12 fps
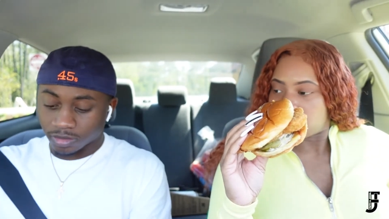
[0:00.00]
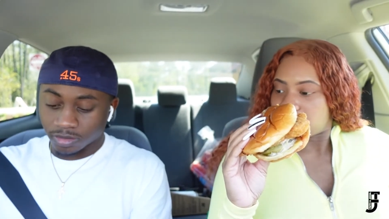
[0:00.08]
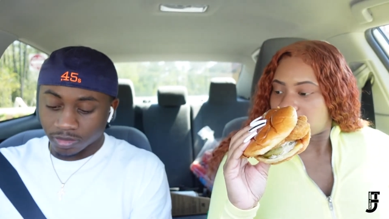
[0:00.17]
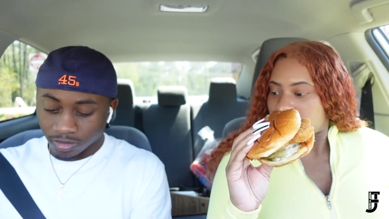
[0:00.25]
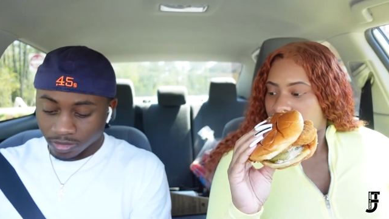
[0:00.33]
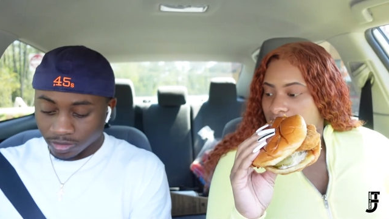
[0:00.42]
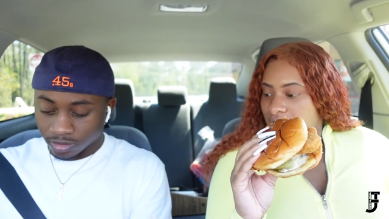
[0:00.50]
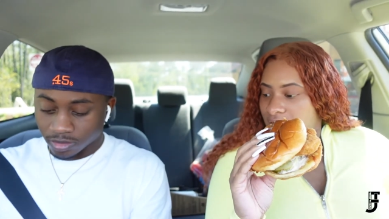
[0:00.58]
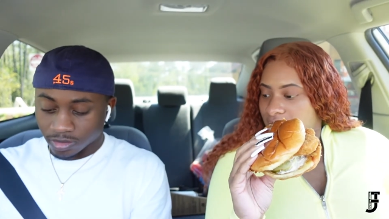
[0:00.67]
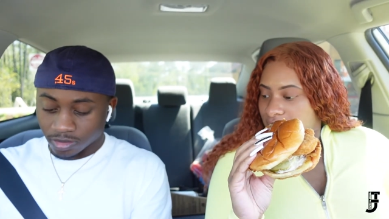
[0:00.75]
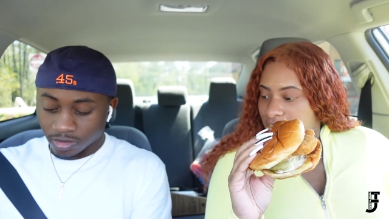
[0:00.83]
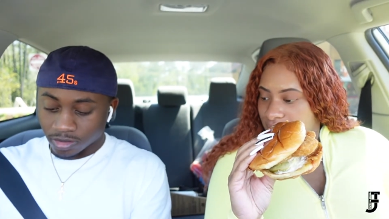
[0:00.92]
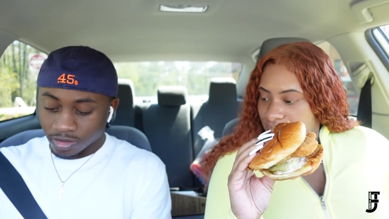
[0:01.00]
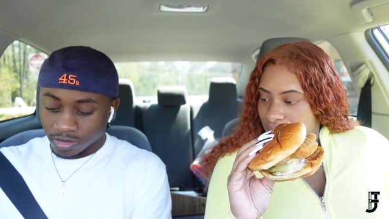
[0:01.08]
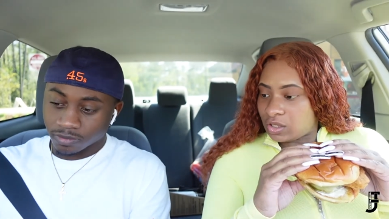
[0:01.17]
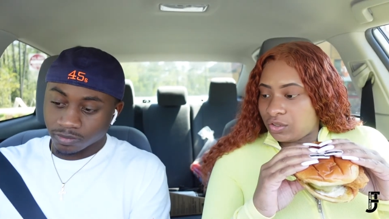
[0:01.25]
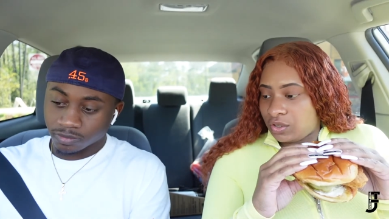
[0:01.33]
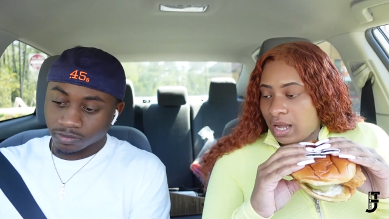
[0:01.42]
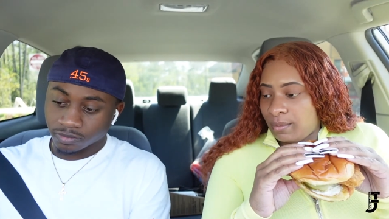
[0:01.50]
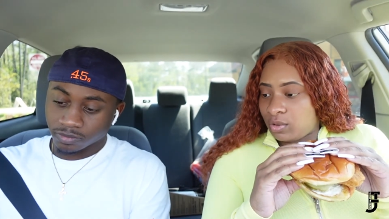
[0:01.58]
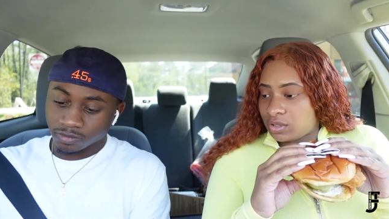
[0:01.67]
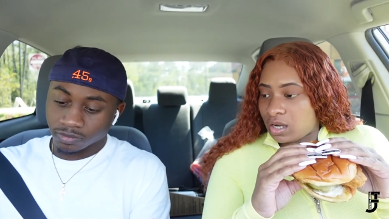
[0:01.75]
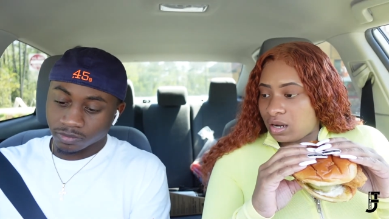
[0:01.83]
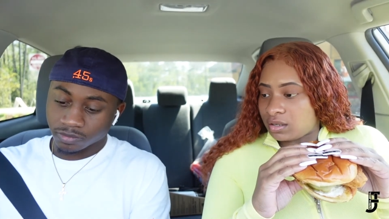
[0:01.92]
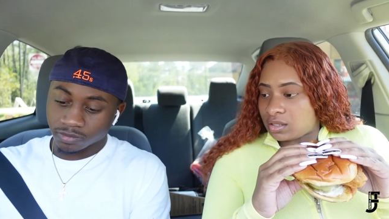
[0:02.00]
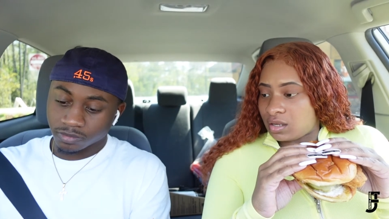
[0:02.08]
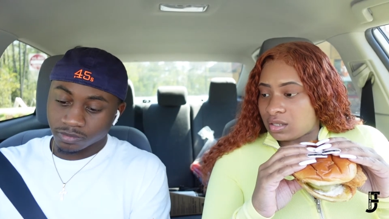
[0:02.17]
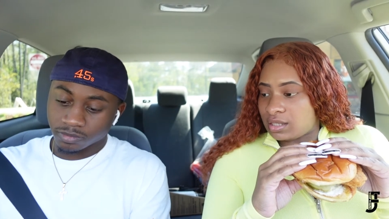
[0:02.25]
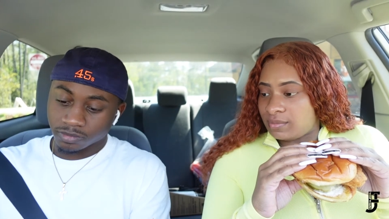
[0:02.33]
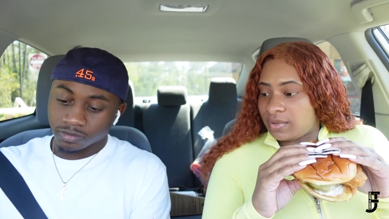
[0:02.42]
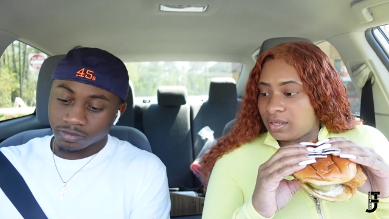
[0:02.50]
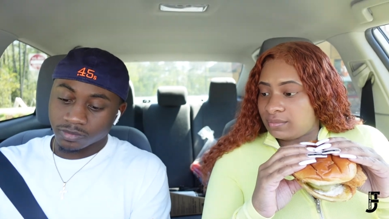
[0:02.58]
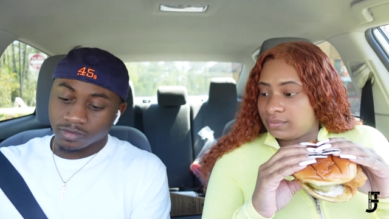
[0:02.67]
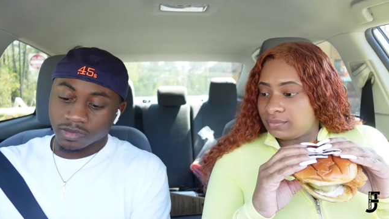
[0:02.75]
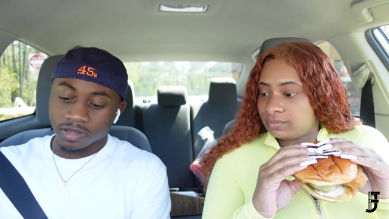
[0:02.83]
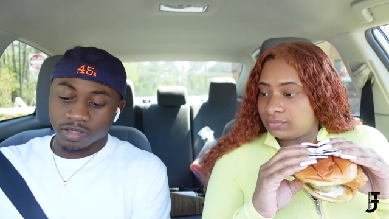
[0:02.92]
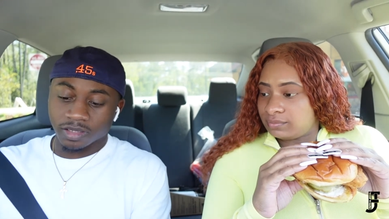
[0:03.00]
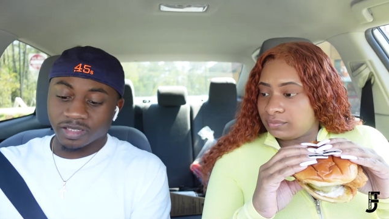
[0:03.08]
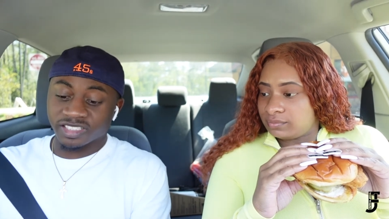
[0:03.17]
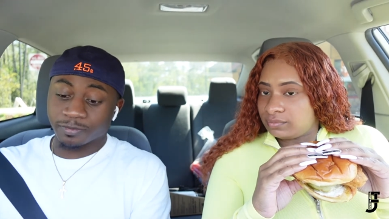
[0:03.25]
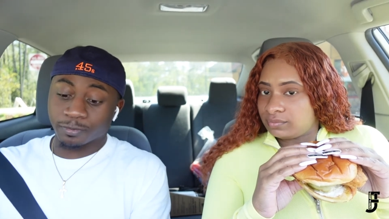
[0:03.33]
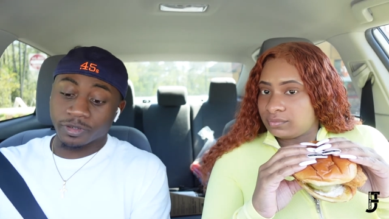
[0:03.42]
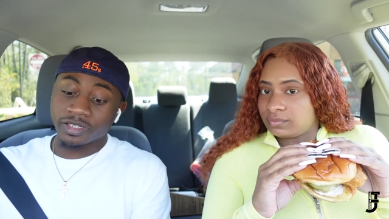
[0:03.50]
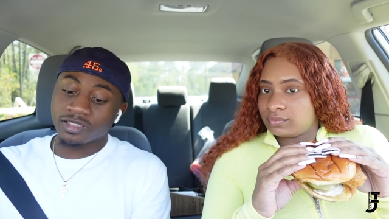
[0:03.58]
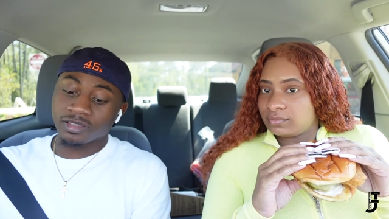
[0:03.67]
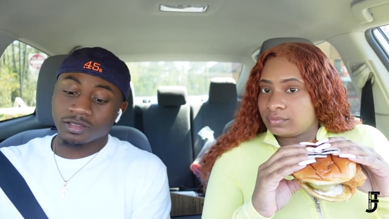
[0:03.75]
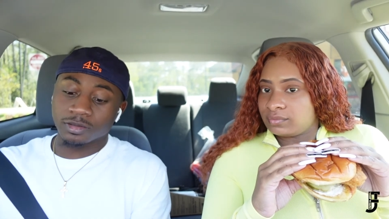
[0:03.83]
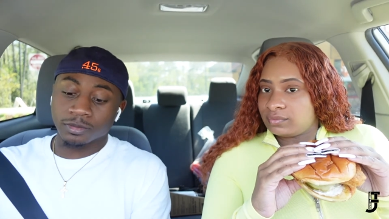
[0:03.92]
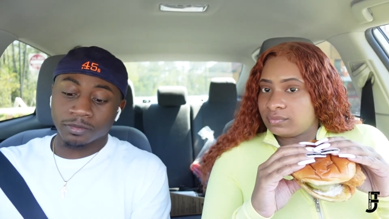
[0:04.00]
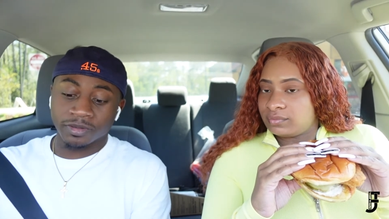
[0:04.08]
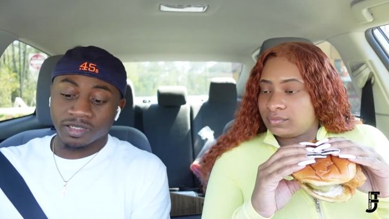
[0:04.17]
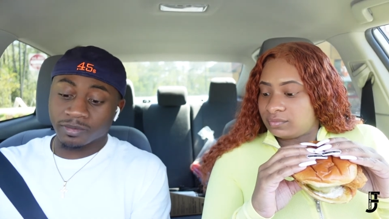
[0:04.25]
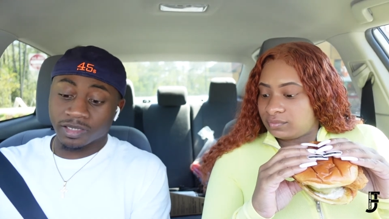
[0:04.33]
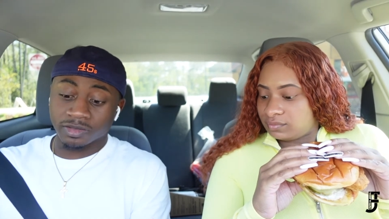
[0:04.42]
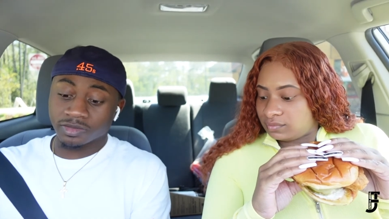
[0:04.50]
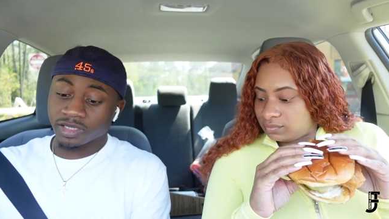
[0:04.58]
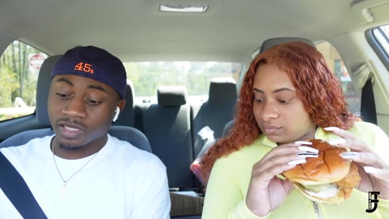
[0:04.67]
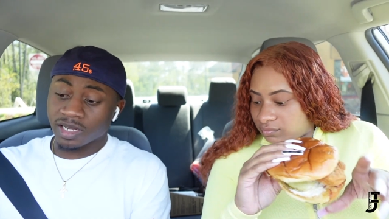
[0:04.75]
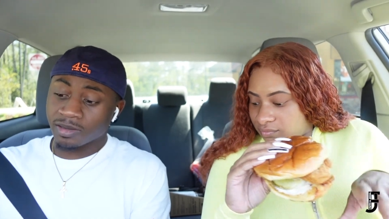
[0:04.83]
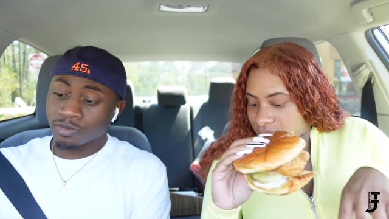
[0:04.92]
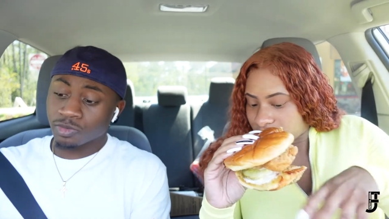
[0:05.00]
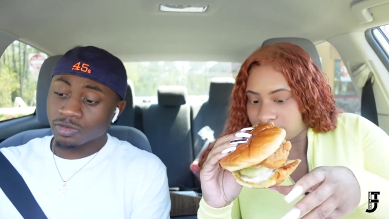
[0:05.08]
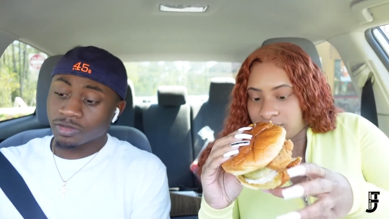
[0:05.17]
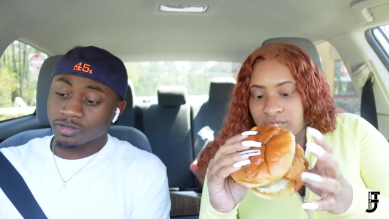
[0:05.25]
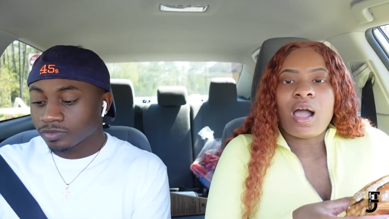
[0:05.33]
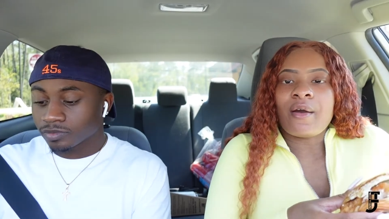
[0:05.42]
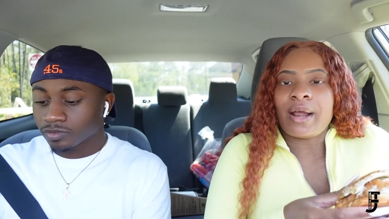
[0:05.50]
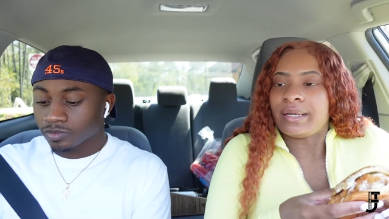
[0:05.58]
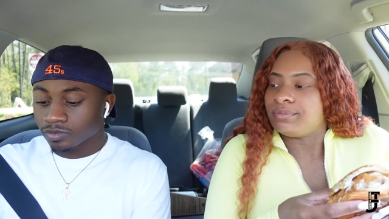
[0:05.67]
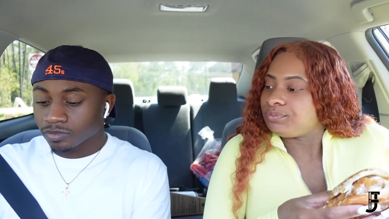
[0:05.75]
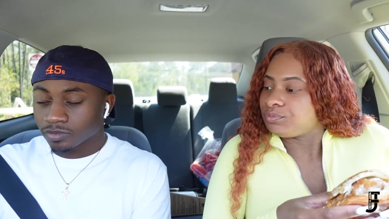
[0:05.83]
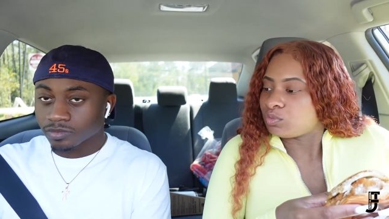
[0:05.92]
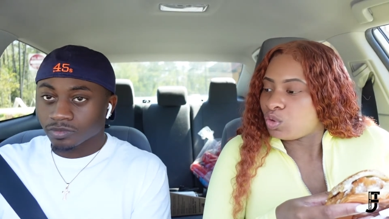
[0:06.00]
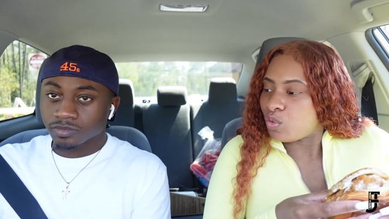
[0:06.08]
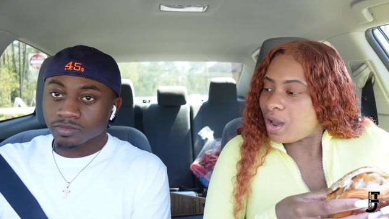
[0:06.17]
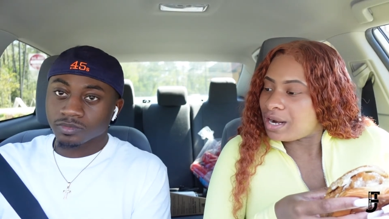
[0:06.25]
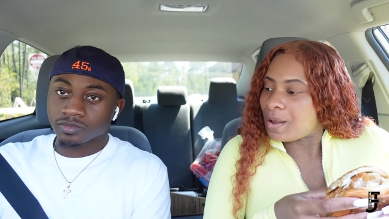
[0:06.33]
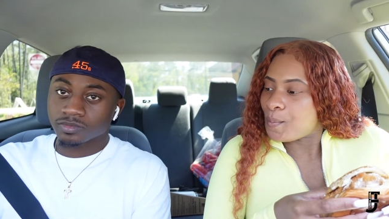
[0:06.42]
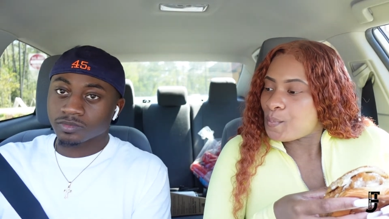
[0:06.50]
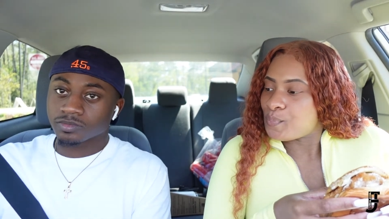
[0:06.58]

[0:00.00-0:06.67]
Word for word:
Speaker 1: yours looking like. Oh, you got more tartar sauce than me. The
Speaker 2: spread is a little bit better, but I don't think I got more. All right,
Speaker 1: you
Speaker 2: ready?